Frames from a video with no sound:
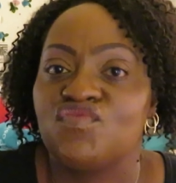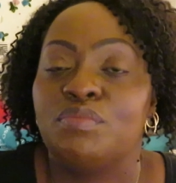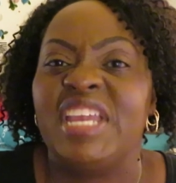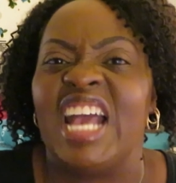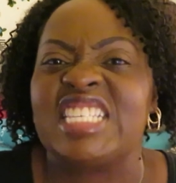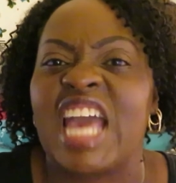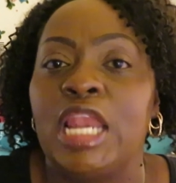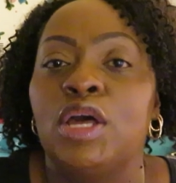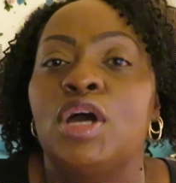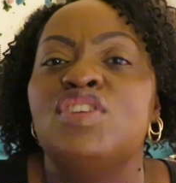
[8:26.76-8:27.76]
but yeah it's
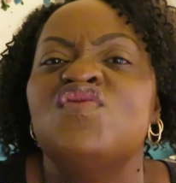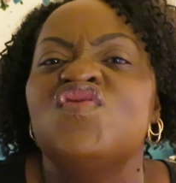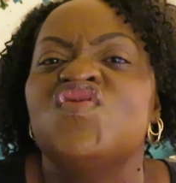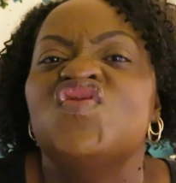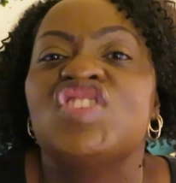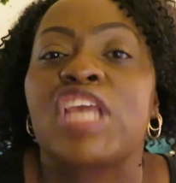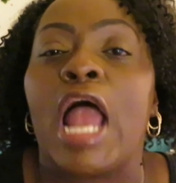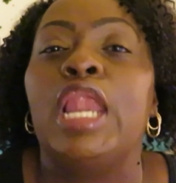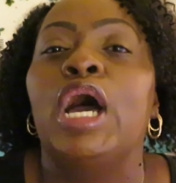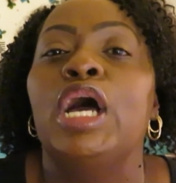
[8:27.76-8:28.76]
got a little it's
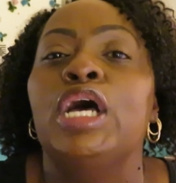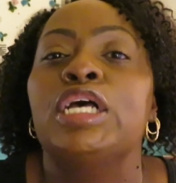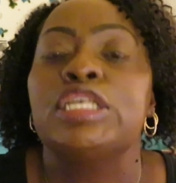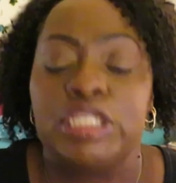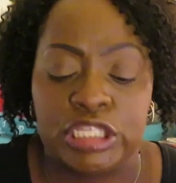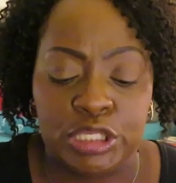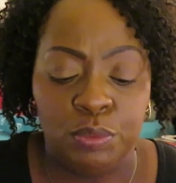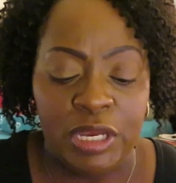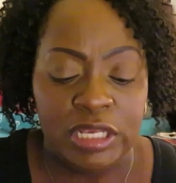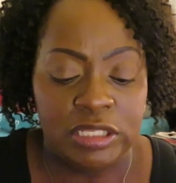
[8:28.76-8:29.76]
got a little
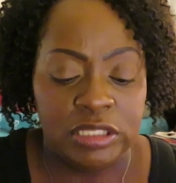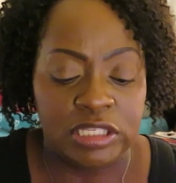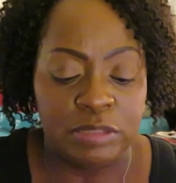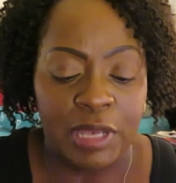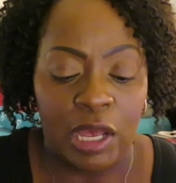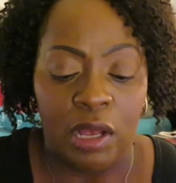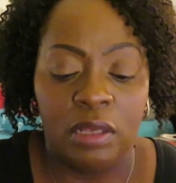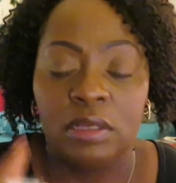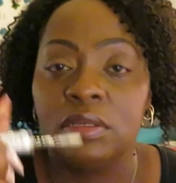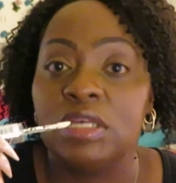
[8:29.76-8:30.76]
sweet smell
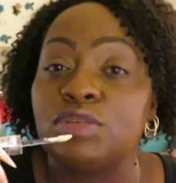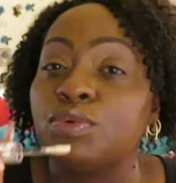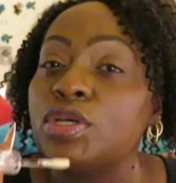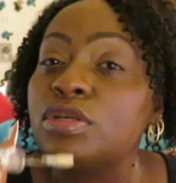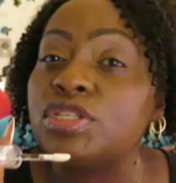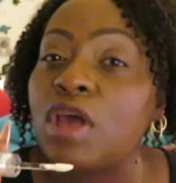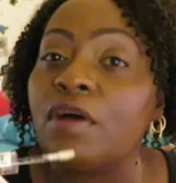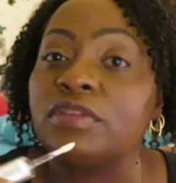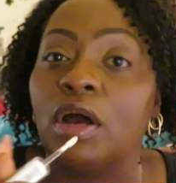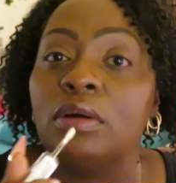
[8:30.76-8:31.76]
it's real
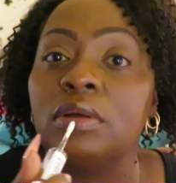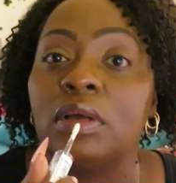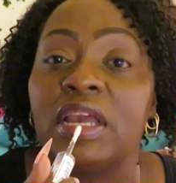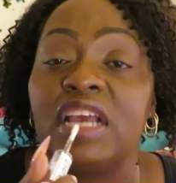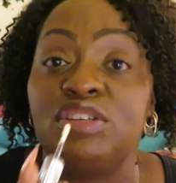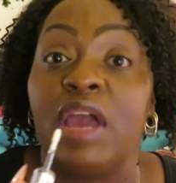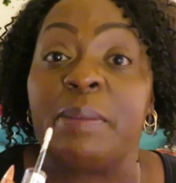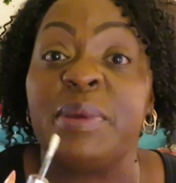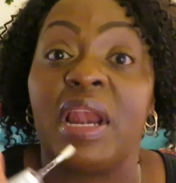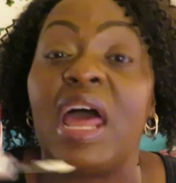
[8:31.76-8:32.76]
soft though I guess you got
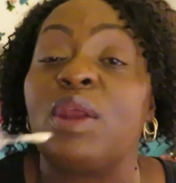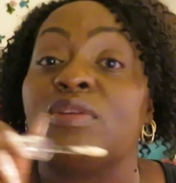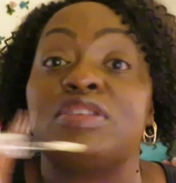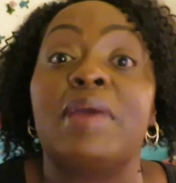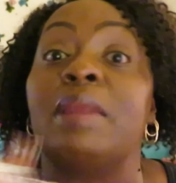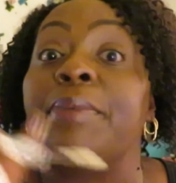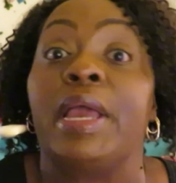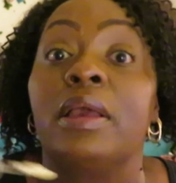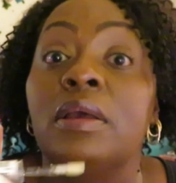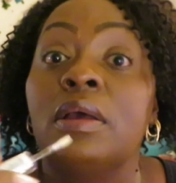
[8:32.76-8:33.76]
to put a lot on to smell it
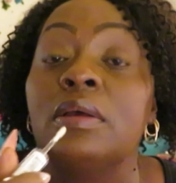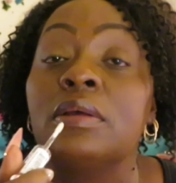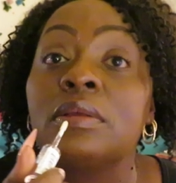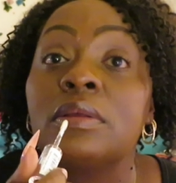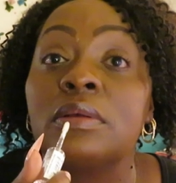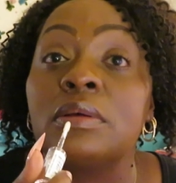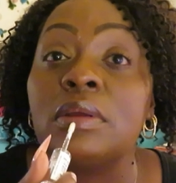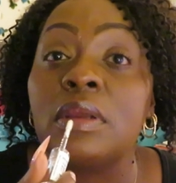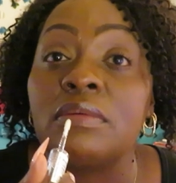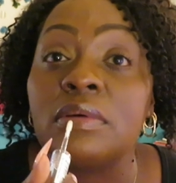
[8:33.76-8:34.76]
but
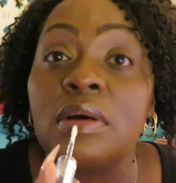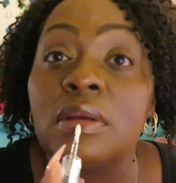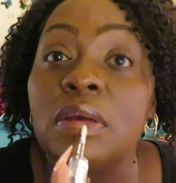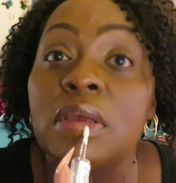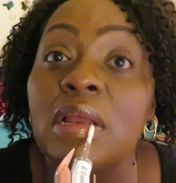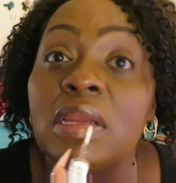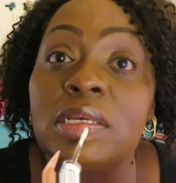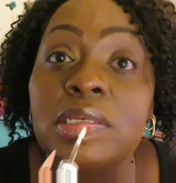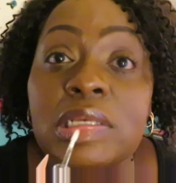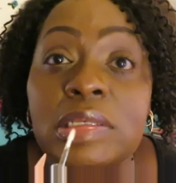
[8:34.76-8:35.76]
Whatever. Hold on, y'all. Let
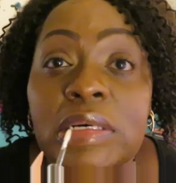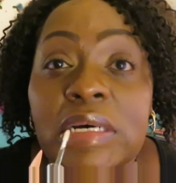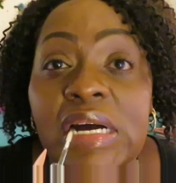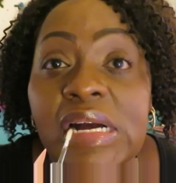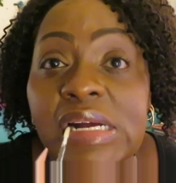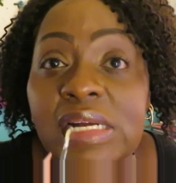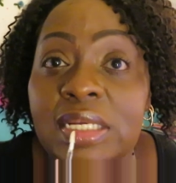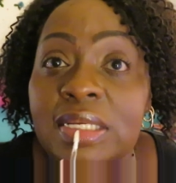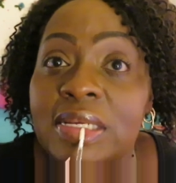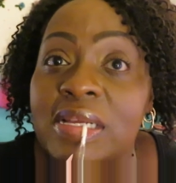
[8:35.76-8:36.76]
me put some on.
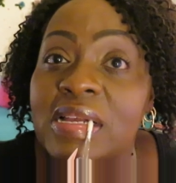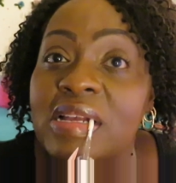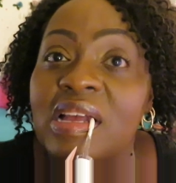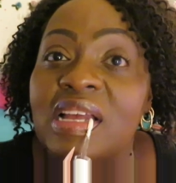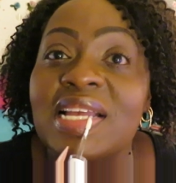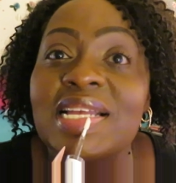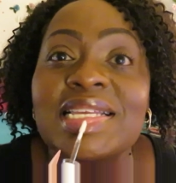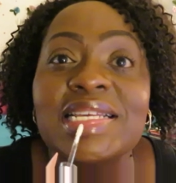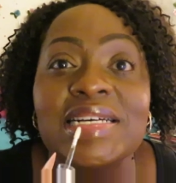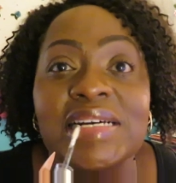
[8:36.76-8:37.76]
Let me
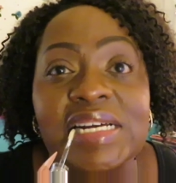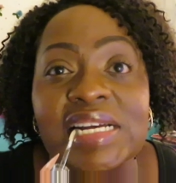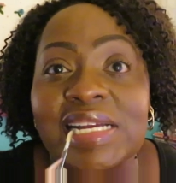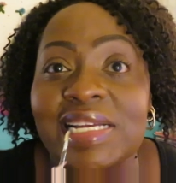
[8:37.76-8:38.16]
put some